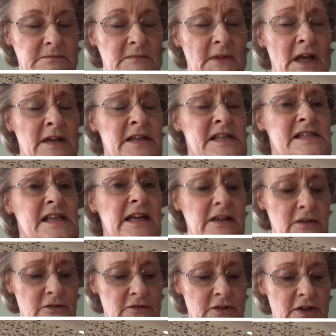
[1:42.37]
And the
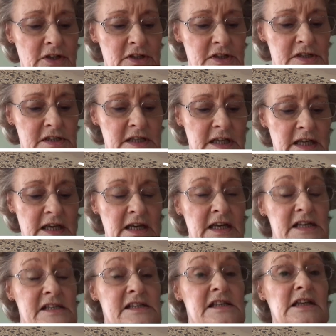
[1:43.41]
second verse
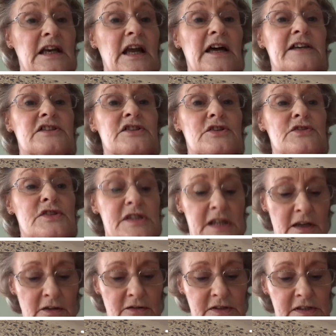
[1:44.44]
is, "Delight
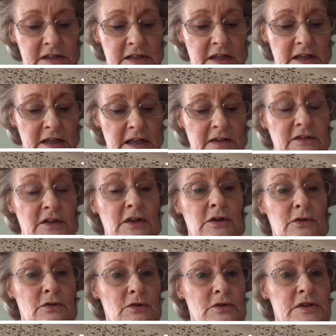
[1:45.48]
yourselves in the
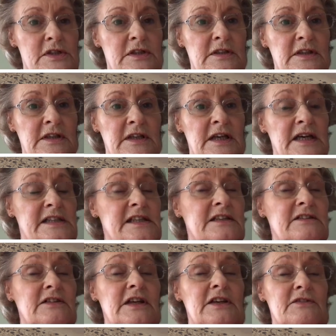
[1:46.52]
Lord, and
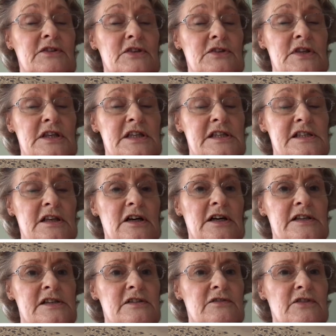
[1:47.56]
He'll give you the
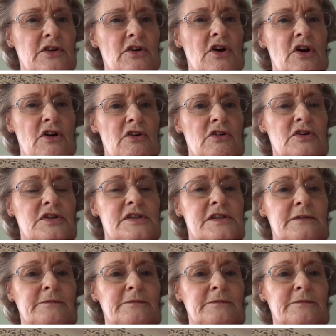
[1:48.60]
desires of your heart."